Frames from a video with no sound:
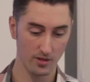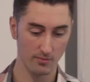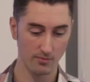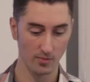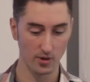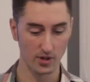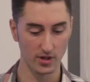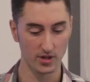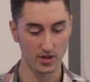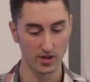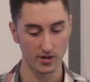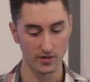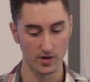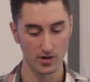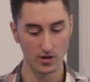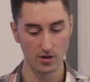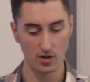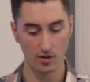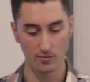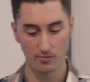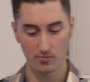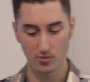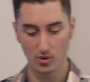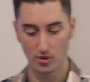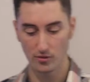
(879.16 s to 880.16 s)
kind of a
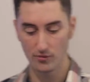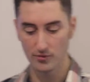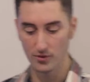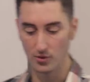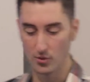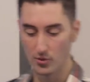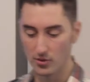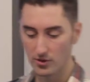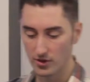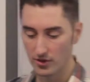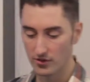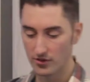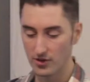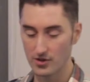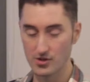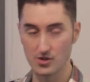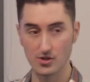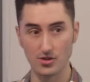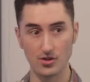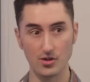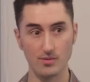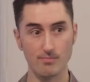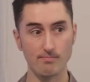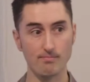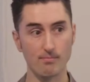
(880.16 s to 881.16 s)
non-profit
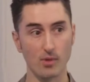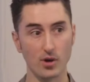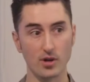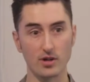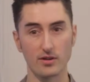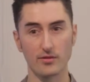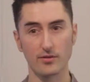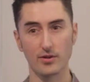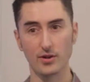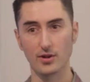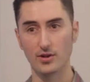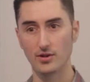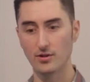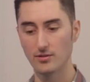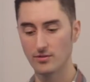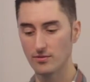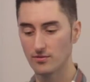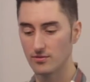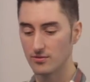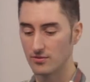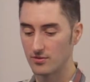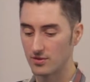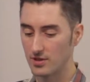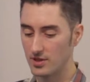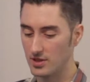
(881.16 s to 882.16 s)
organisation you might have heard of,
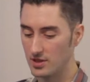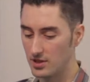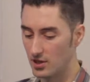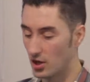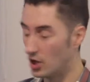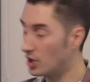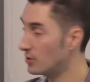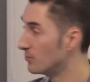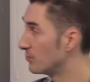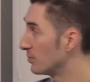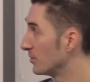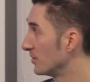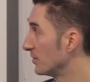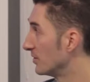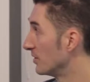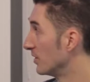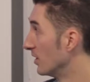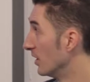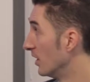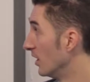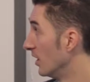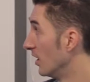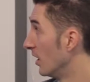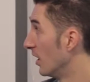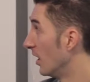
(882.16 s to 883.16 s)
the Open
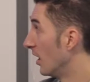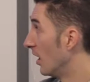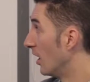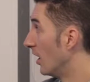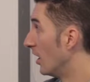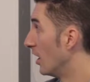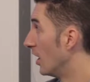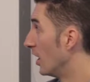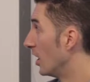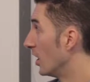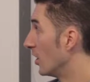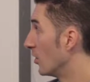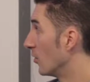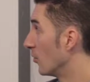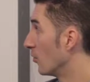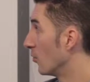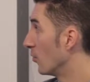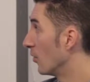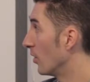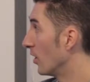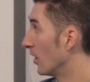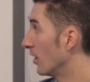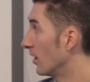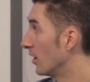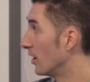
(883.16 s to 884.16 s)

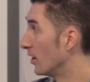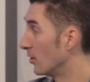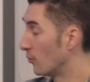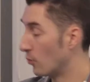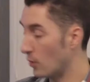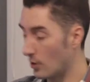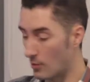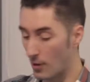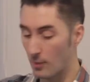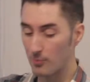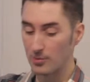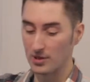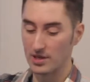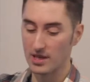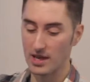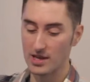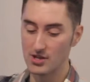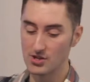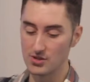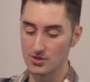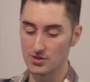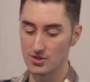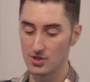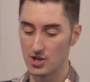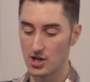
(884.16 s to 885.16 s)
Web
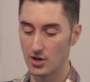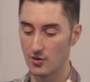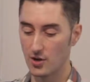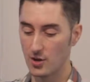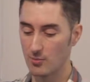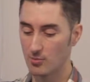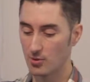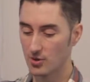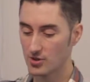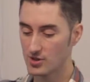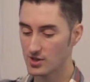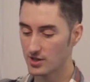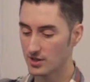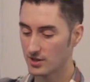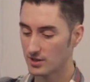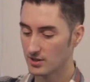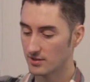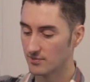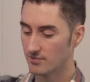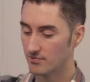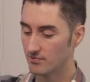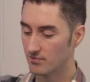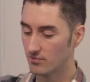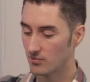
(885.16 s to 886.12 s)
Application Security Project.